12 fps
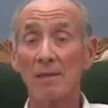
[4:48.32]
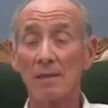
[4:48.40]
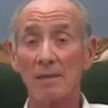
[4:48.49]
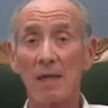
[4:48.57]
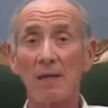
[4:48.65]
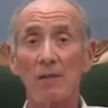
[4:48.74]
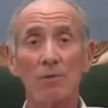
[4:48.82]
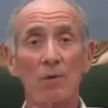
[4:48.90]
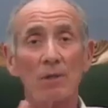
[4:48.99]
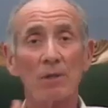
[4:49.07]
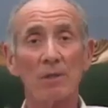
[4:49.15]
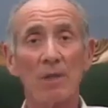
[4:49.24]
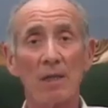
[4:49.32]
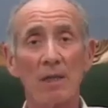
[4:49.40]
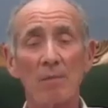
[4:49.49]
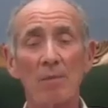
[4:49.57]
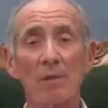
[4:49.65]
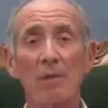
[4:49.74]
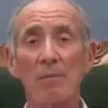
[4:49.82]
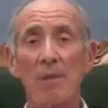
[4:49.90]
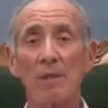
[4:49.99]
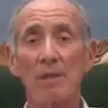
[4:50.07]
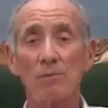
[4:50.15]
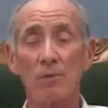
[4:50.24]
To say these words is nothing, but to
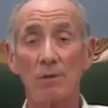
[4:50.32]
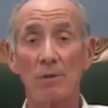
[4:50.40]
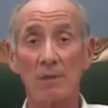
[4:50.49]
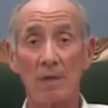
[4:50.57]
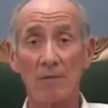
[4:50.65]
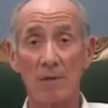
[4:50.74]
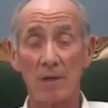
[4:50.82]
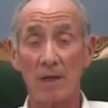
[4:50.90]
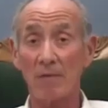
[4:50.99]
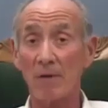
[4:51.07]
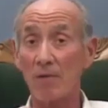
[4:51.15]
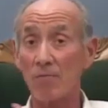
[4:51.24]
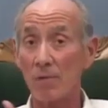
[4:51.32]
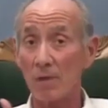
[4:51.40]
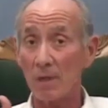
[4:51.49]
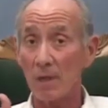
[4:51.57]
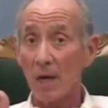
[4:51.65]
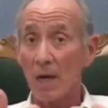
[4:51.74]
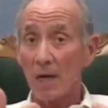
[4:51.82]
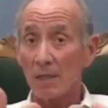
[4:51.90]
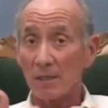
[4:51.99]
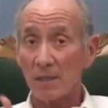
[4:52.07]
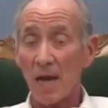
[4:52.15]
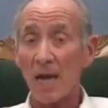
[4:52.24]
mean these words is everything. If I really
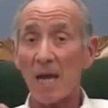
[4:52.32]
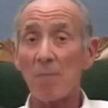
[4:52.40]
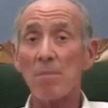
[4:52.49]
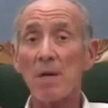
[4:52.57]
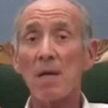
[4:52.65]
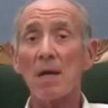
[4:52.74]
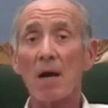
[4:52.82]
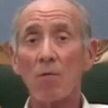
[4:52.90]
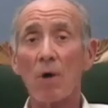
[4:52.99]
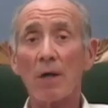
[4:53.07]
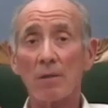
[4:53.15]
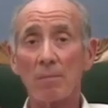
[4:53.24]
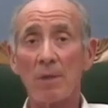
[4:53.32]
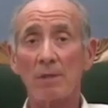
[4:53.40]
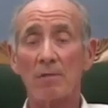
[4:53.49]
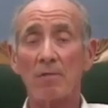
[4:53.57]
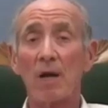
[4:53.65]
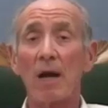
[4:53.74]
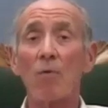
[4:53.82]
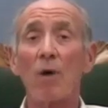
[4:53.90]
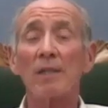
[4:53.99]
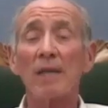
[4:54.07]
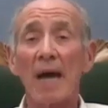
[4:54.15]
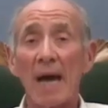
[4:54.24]
say and mean I want the peace of God, I
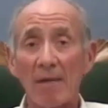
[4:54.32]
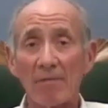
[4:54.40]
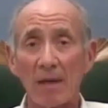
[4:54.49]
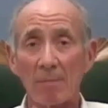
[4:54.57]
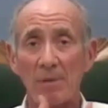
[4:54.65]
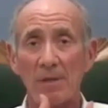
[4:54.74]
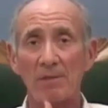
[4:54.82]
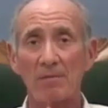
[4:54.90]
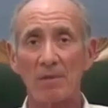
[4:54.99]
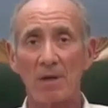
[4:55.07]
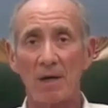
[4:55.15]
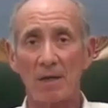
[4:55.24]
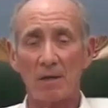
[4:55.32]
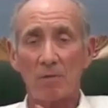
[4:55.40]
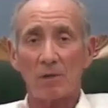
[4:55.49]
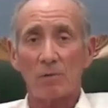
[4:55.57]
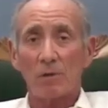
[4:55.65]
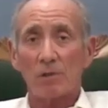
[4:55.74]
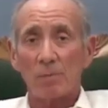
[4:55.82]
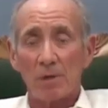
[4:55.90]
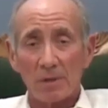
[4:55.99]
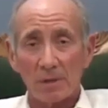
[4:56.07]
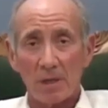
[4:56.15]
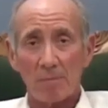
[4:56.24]
want to have that peace of God, I want to
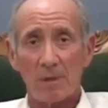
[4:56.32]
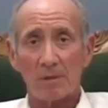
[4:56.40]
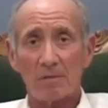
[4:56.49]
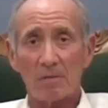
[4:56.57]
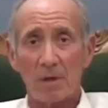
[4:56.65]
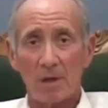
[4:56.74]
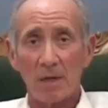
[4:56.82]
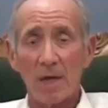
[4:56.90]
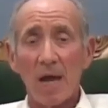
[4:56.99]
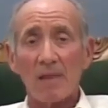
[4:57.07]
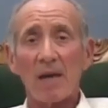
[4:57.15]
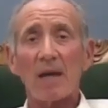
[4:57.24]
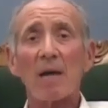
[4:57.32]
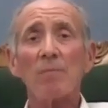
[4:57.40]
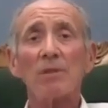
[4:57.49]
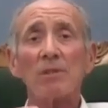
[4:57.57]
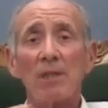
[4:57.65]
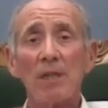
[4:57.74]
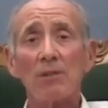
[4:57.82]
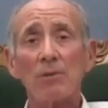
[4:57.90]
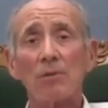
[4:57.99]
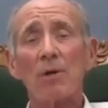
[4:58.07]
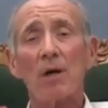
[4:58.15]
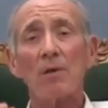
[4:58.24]
experience that peace of God, then I must
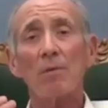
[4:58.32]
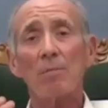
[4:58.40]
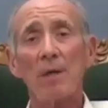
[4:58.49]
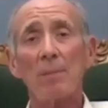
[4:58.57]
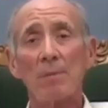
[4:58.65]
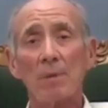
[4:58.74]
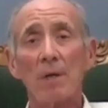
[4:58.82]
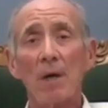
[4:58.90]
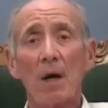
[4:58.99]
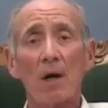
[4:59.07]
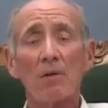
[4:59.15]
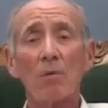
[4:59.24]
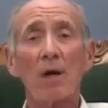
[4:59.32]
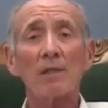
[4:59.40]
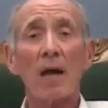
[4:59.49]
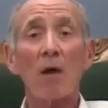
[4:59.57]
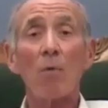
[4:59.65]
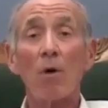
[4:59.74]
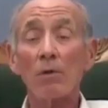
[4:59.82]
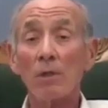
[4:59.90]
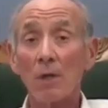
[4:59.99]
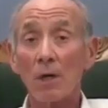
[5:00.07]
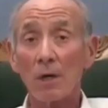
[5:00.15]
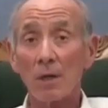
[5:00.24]
teach it to other people. Otherwise, I won't
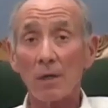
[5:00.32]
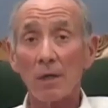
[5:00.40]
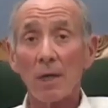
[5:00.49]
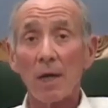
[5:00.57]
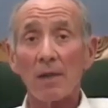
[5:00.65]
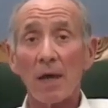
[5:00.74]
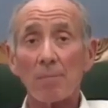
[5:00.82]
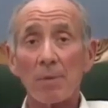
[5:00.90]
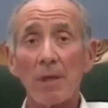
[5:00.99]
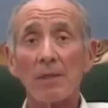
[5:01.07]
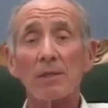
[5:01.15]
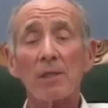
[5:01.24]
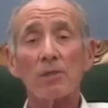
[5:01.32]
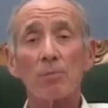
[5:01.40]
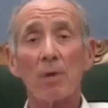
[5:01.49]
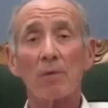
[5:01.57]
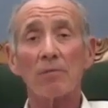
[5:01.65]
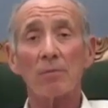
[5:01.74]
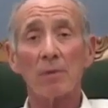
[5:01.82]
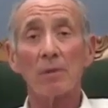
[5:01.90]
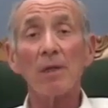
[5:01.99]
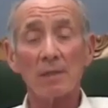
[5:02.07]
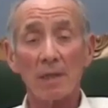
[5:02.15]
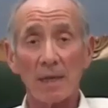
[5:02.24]
learn that peace is
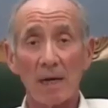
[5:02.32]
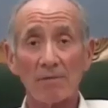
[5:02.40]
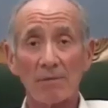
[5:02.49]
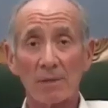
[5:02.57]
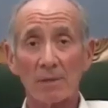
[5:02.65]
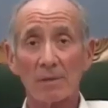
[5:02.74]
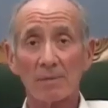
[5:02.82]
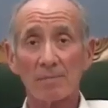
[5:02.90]
preferable to conflict.